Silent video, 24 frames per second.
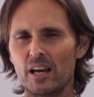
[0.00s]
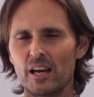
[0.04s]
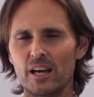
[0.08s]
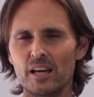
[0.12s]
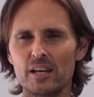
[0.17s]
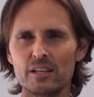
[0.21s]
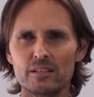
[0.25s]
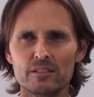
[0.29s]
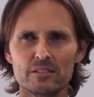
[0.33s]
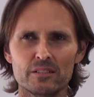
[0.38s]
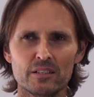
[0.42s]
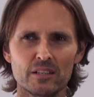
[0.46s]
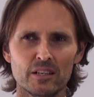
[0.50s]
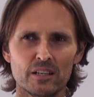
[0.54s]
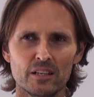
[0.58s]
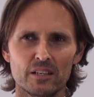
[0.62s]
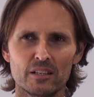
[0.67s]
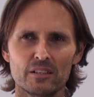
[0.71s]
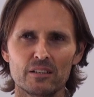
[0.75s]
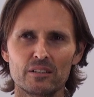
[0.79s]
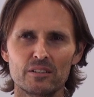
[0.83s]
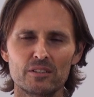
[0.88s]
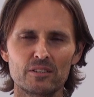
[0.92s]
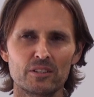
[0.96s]
And,
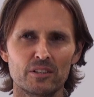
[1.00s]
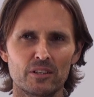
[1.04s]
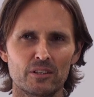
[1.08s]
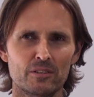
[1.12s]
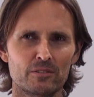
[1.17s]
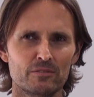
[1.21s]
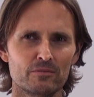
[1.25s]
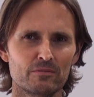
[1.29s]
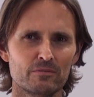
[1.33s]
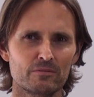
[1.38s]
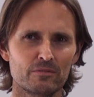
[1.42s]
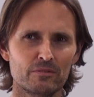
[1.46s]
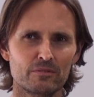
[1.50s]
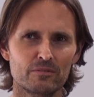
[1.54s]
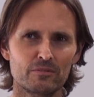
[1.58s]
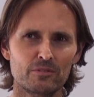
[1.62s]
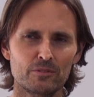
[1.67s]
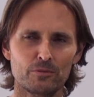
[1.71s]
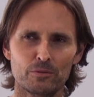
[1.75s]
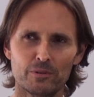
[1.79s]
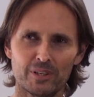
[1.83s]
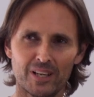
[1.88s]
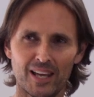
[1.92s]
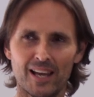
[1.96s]
you know,
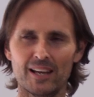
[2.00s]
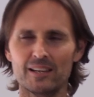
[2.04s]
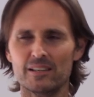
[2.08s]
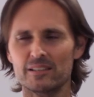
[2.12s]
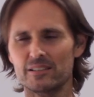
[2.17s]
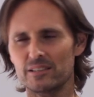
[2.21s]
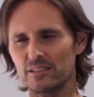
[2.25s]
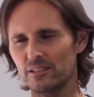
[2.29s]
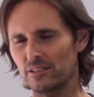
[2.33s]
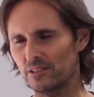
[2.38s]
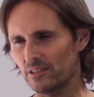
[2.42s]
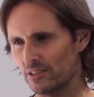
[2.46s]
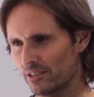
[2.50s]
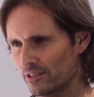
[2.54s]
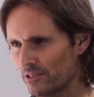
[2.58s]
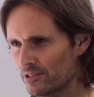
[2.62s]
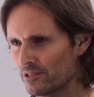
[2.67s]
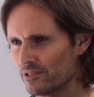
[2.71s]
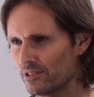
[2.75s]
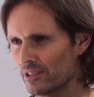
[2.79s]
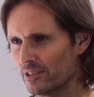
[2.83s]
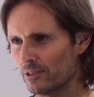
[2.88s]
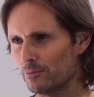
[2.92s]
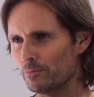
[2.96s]
the reality
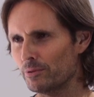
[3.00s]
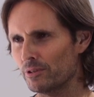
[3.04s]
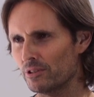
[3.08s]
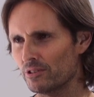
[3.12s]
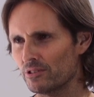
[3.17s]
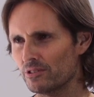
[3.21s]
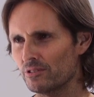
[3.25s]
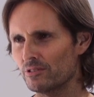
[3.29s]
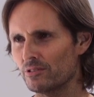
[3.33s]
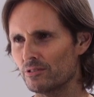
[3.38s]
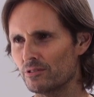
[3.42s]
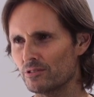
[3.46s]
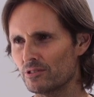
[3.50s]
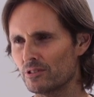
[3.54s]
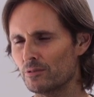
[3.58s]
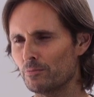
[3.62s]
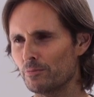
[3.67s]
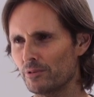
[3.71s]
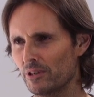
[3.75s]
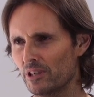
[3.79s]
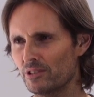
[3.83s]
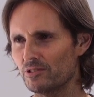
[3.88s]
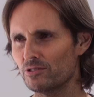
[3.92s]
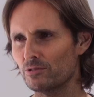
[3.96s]
is that a person who's
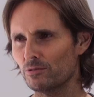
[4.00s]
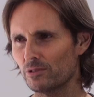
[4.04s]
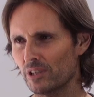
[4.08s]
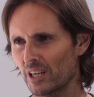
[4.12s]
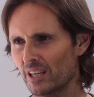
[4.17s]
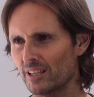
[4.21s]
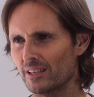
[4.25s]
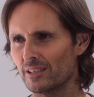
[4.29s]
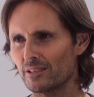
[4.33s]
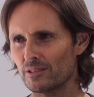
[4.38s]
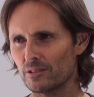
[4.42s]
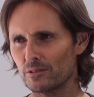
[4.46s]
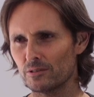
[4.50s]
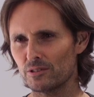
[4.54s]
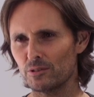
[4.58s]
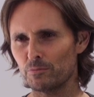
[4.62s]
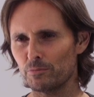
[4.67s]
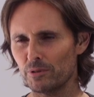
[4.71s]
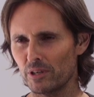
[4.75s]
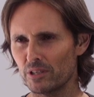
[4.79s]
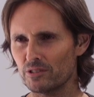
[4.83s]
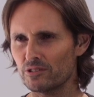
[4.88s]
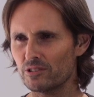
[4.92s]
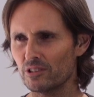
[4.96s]
depressed or getting
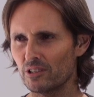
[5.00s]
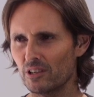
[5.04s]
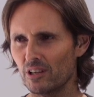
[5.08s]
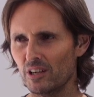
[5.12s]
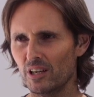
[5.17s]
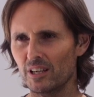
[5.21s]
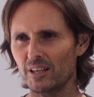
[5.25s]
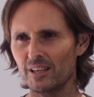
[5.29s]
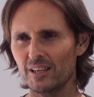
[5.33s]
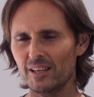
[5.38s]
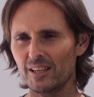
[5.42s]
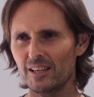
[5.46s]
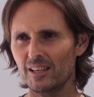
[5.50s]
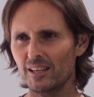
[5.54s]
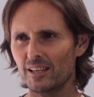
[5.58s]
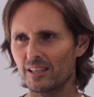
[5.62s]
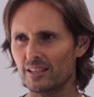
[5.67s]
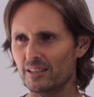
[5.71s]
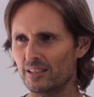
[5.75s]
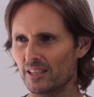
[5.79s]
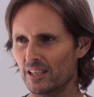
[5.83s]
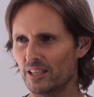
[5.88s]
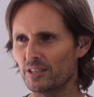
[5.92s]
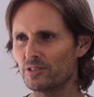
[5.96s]
depressed a lot
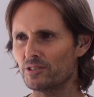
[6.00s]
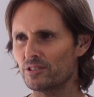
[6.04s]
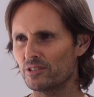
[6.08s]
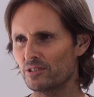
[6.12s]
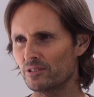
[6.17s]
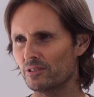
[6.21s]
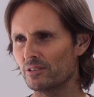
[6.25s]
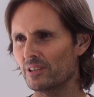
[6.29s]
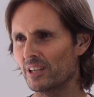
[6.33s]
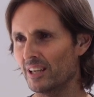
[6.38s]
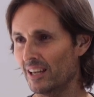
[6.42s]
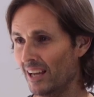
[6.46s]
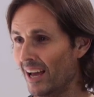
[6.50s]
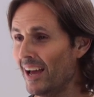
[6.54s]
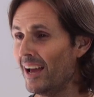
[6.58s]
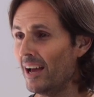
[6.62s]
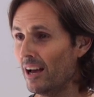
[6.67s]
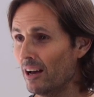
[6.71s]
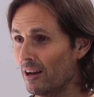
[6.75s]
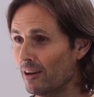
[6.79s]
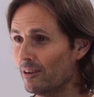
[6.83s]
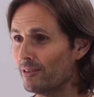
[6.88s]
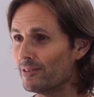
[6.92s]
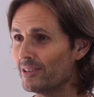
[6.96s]
needs to
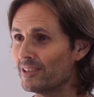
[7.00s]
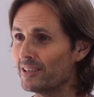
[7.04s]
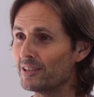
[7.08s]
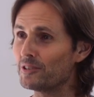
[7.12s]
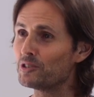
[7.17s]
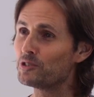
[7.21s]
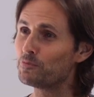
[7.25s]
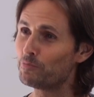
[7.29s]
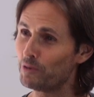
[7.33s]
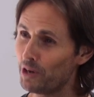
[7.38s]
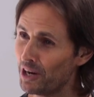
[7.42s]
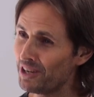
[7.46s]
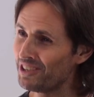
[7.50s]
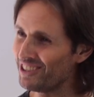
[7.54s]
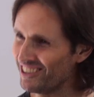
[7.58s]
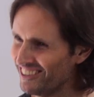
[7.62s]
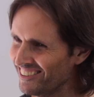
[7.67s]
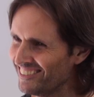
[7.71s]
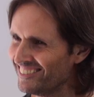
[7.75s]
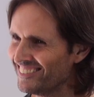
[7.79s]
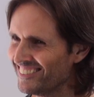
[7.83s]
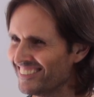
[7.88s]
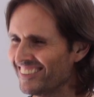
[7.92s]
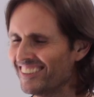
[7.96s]
allow the
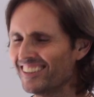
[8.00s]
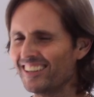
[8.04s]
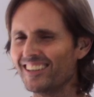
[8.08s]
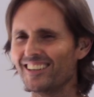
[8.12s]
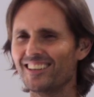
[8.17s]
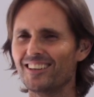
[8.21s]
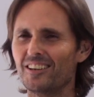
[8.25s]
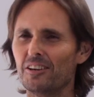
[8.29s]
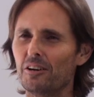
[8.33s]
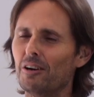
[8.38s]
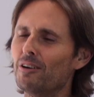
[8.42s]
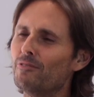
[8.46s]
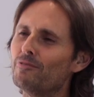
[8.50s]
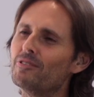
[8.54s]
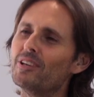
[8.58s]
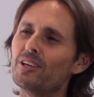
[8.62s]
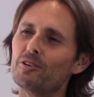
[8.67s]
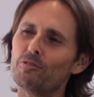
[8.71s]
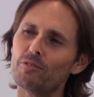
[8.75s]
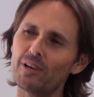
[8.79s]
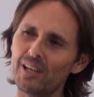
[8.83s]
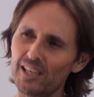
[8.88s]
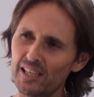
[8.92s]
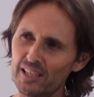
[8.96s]
expression of
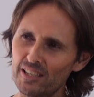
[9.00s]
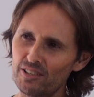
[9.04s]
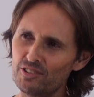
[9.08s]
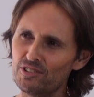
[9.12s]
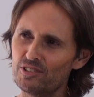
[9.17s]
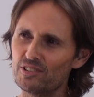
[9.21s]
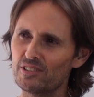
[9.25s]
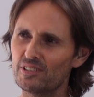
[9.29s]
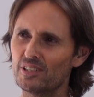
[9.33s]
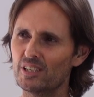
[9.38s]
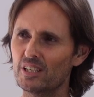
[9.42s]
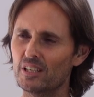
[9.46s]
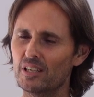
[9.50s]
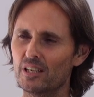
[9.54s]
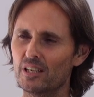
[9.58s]
their rage,